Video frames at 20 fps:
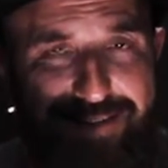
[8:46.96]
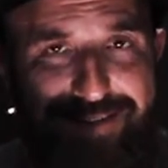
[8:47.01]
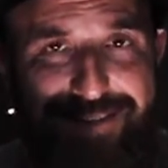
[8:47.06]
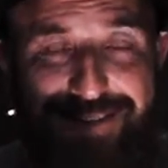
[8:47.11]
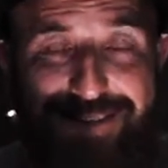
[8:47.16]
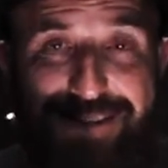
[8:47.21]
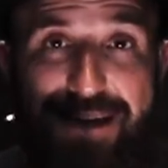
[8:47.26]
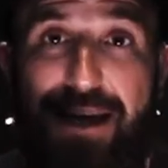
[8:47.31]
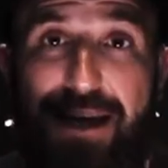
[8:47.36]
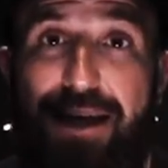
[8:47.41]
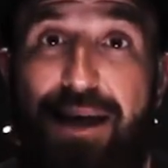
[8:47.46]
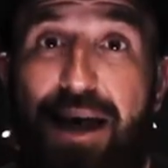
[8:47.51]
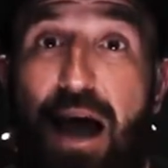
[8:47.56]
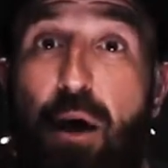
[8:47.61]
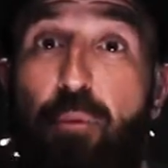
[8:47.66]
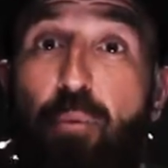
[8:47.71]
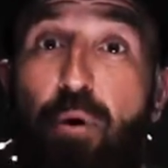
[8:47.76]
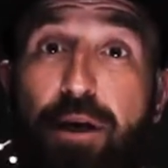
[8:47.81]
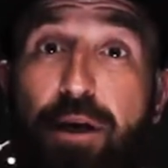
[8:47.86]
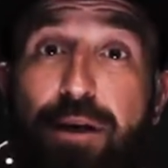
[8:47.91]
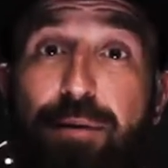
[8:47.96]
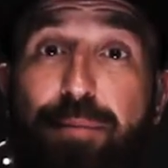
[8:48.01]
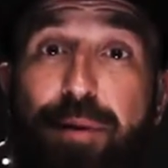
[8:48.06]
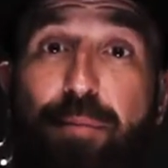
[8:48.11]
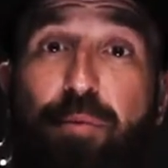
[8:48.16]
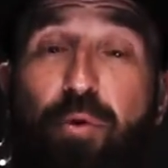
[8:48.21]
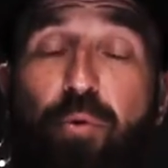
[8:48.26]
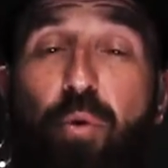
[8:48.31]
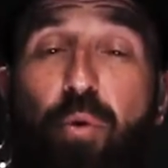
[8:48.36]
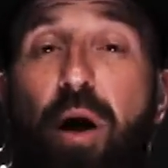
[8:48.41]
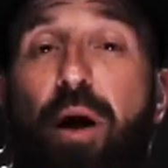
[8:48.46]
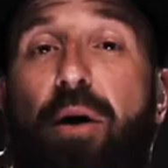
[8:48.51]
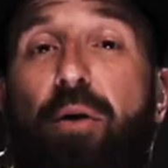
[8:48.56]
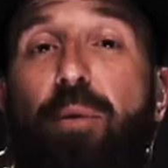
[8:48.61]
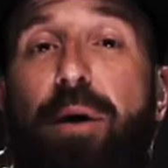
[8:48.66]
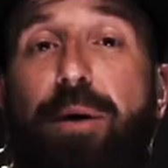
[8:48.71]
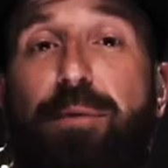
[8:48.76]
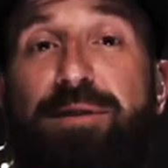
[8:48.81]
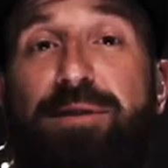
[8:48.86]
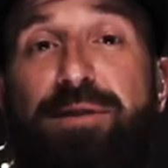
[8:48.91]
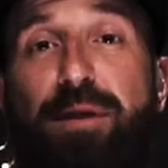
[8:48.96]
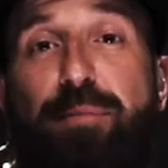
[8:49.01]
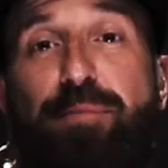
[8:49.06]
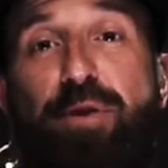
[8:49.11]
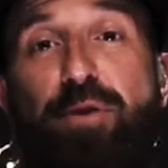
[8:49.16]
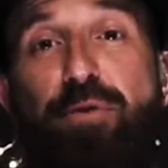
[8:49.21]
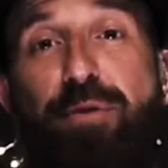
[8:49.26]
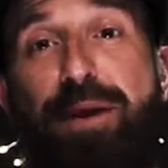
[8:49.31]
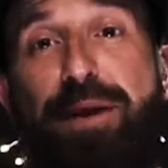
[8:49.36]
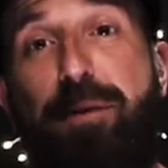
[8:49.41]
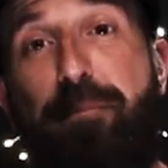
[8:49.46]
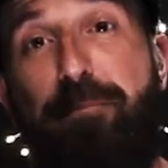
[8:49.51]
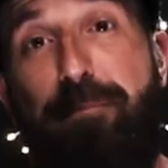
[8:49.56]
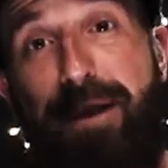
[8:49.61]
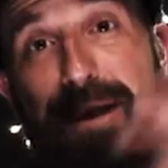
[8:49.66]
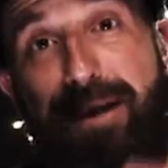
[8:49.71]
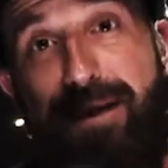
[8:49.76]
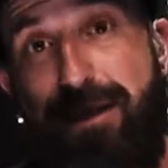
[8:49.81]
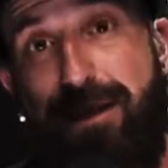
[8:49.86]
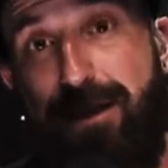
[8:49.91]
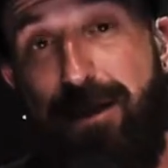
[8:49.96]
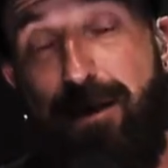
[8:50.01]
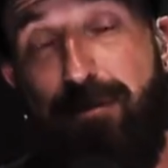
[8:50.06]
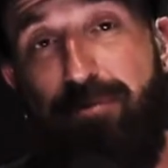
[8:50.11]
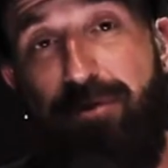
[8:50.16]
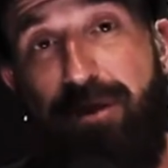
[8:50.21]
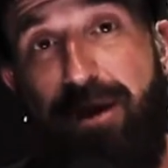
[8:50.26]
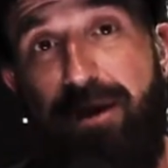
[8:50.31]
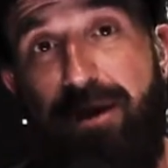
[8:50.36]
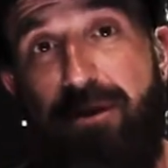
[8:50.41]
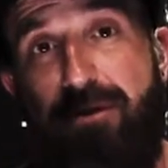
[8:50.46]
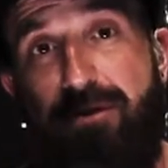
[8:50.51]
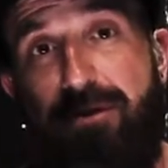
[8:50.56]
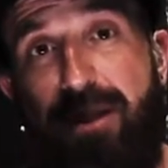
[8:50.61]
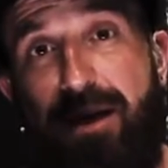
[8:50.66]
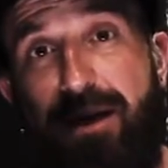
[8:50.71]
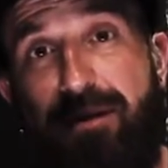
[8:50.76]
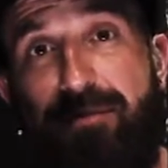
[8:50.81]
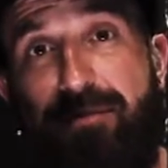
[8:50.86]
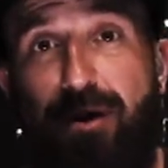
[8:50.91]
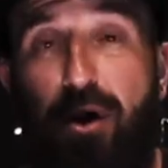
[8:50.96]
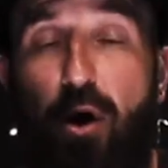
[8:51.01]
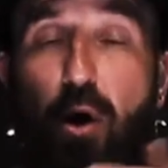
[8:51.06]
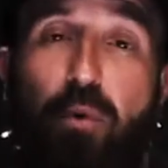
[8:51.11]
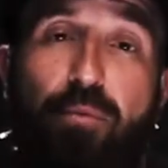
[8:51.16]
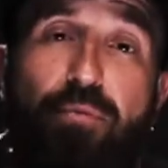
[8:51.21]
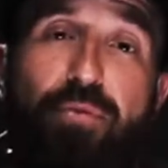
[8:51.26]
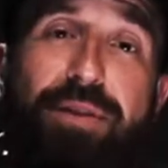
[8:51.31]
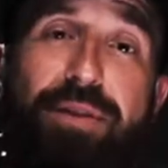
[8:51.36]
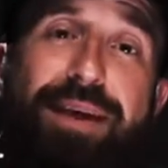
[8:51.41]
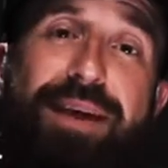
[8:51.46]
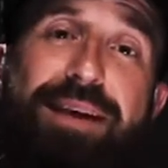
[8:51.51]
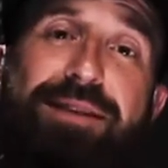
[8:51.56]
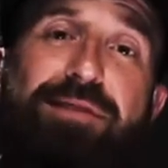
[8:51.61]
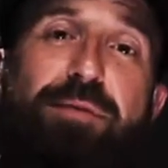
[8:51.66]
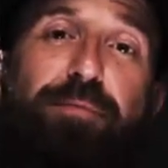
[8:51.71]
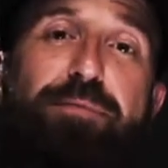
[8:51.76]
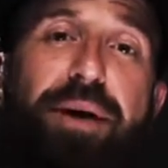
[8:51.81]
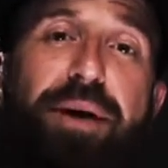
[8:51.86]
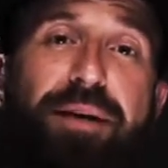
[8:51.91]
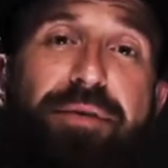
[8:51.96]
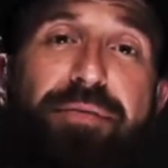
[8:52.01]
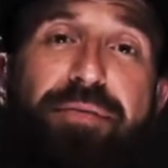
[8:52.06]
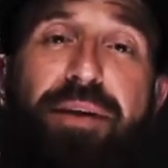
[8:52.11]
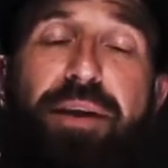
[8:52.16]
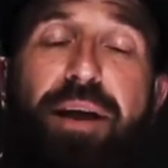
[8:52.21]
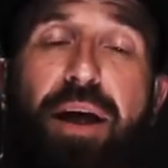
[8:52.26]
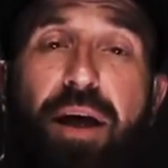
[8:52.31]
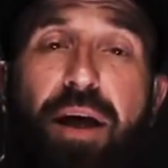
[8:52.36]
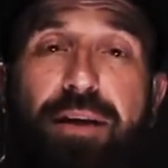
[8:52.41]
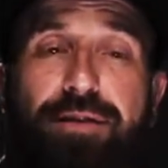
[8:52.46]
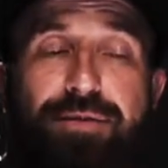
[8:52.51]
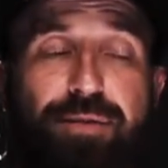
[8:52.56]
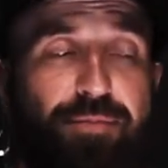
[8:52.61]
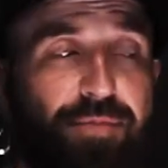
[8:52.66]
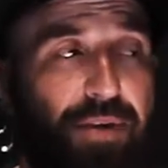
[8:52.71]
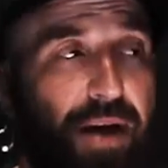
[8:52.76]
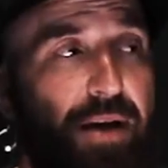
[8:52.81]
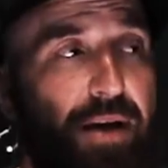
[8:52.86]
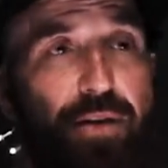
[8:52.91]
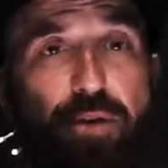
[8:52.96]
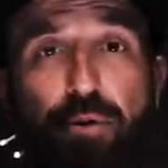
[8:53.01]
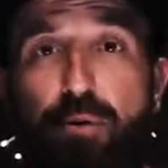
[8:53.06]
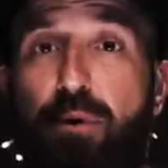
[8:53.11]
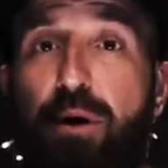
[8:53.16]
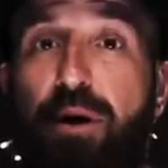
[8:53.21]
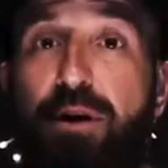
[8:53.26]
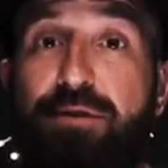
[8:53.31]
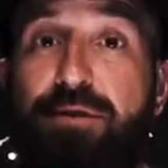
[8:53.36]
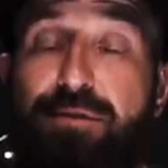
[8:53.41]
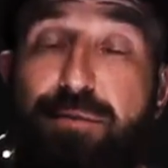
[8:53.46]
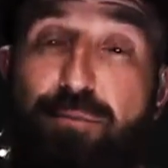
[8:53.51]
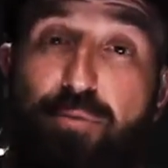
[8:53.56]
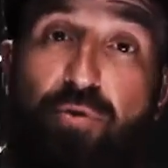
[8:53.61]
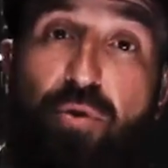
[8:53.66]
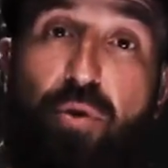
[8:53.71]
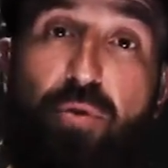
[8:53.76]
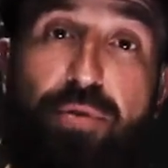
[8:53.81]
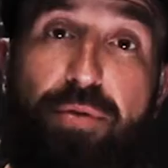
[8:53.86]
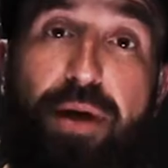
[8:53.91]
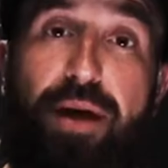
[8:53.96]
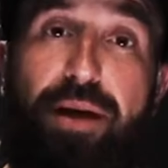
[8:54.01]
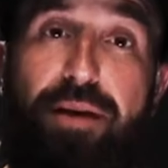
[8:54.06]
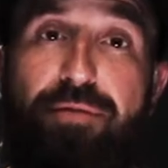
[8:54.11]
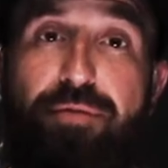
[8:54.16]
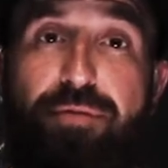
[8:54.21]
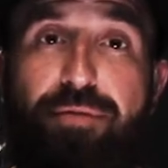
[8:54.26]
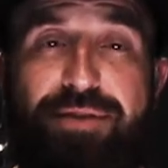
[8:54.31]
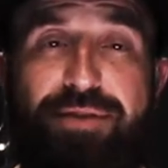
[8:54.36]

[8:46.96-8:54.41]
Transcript: today. I want you to be able to walk away with something you can immediately apply to your life and hopefully get some benefit, some value, some growth out of.